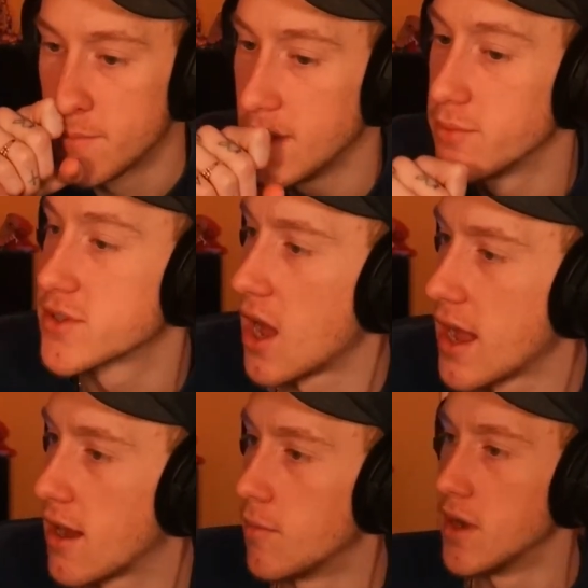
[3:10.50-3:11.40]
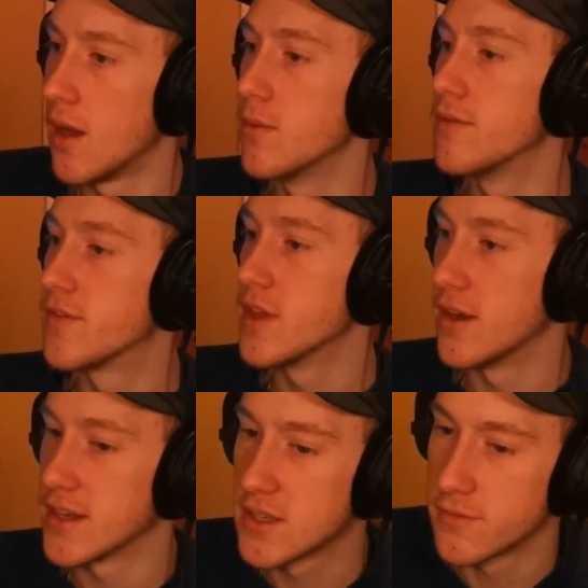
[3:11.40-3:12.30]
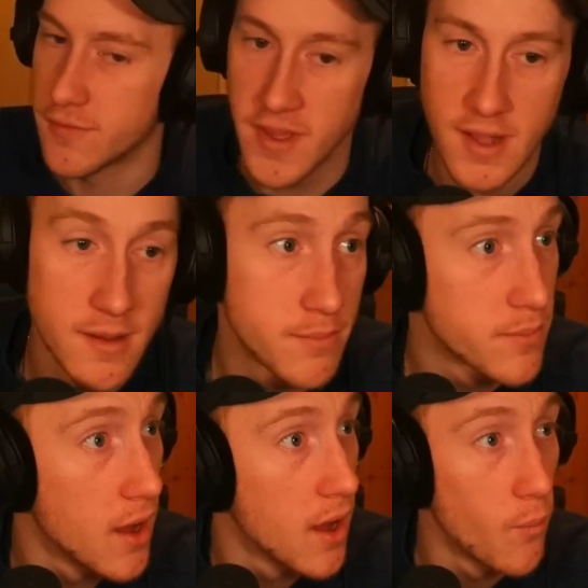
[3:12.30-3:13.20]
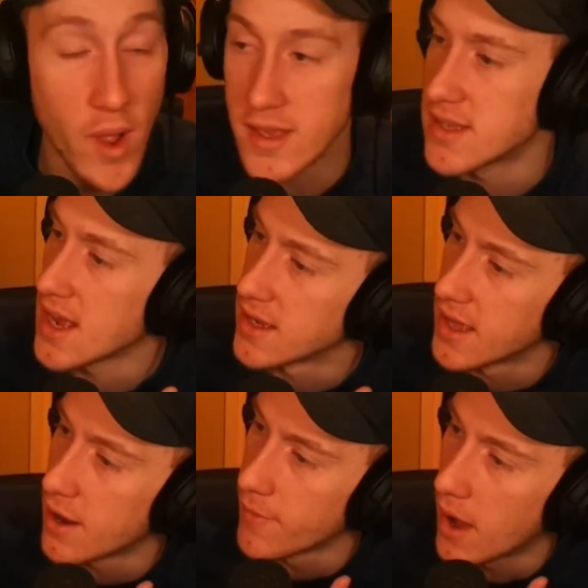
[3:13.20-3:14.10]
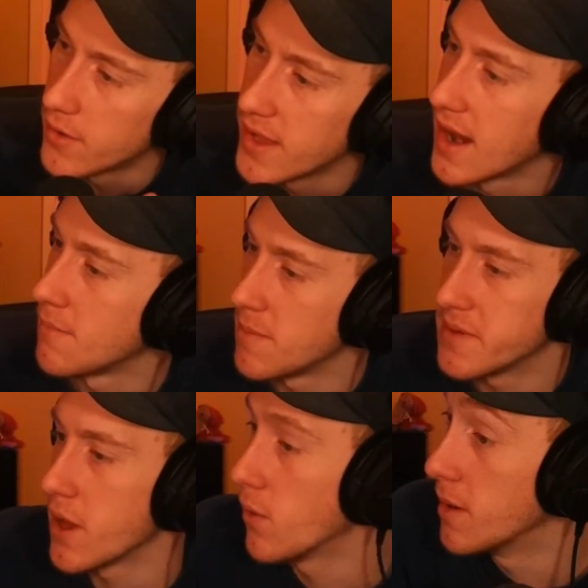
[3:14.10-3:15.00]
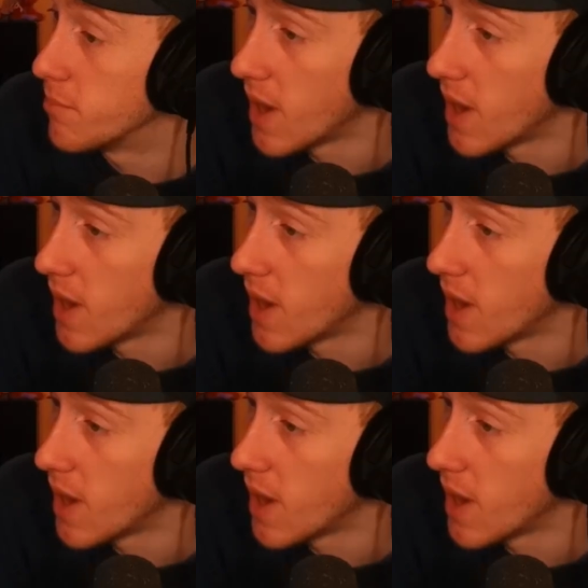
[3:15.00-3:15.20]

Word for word: People started coming up with, you know, fit, uh, ways I could get around it, like maybe go in and